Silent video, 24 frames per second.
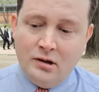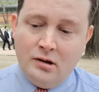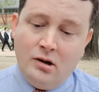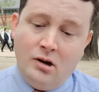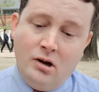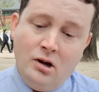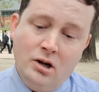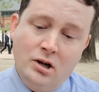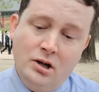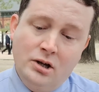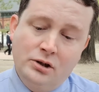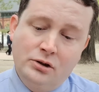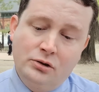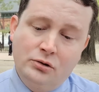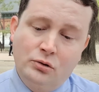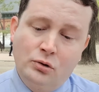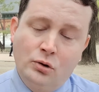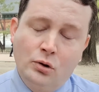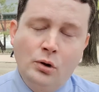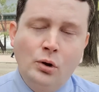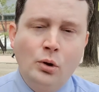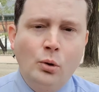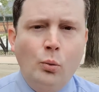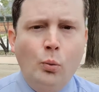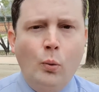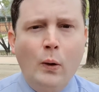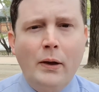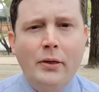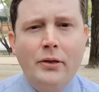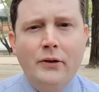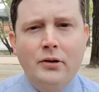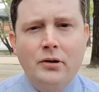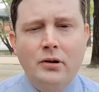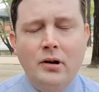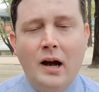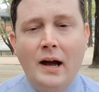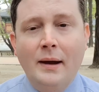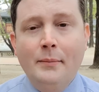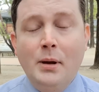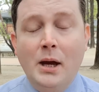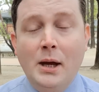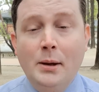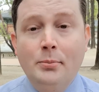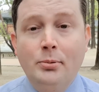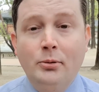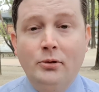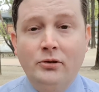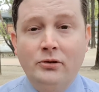on whether I'm
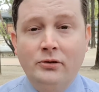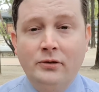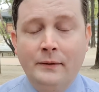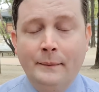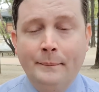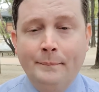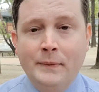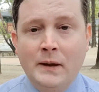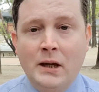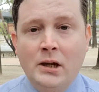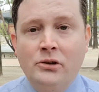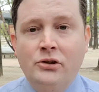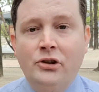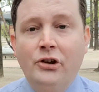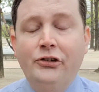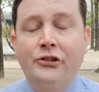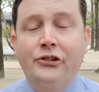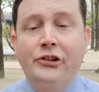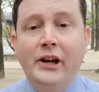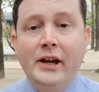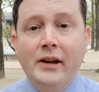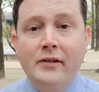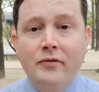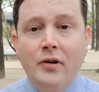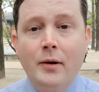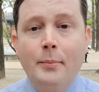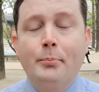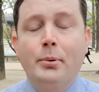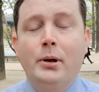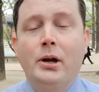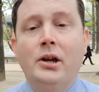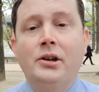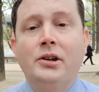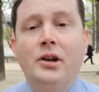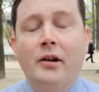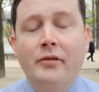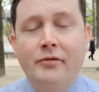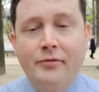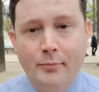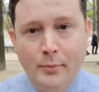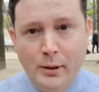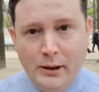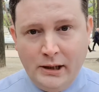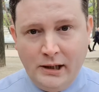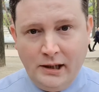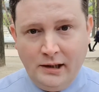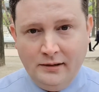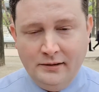able to save up enough
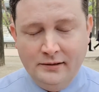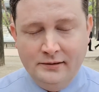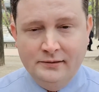money.